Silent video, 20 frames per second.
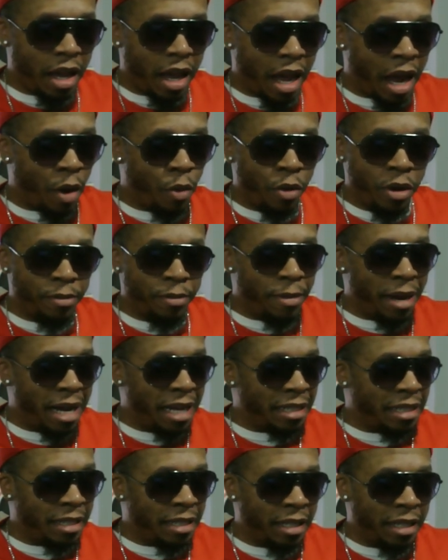I wouldn't
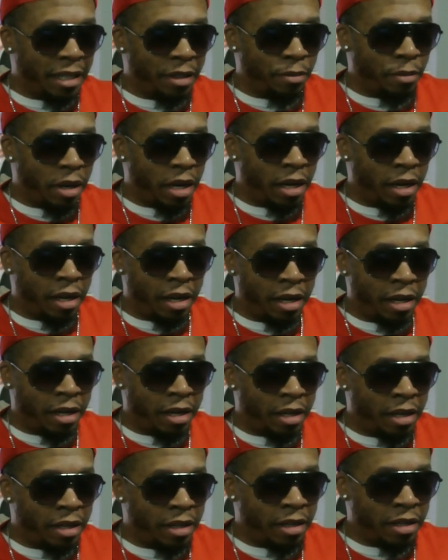mind seeing
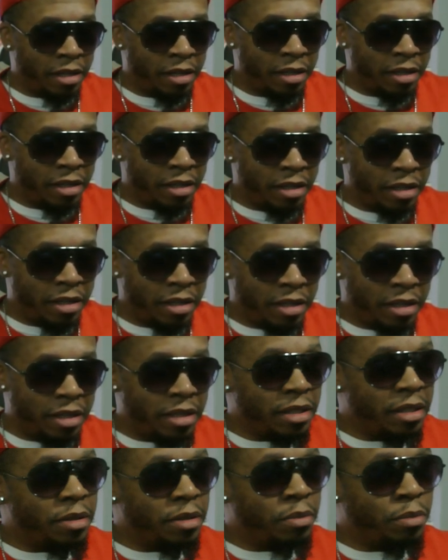uh,
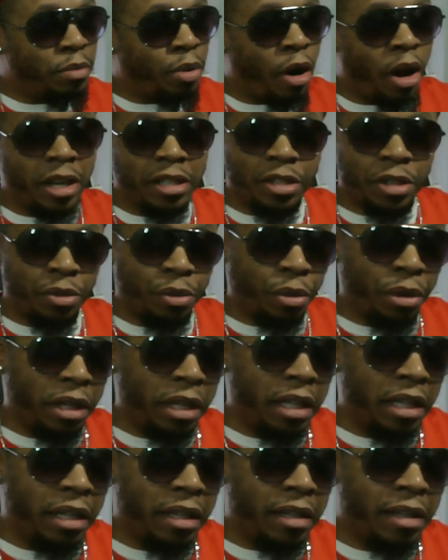Bronson
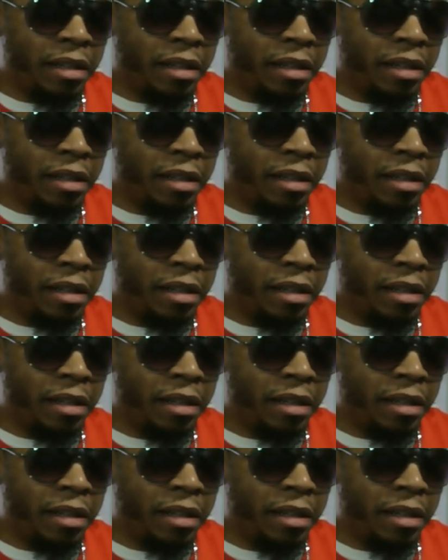Reed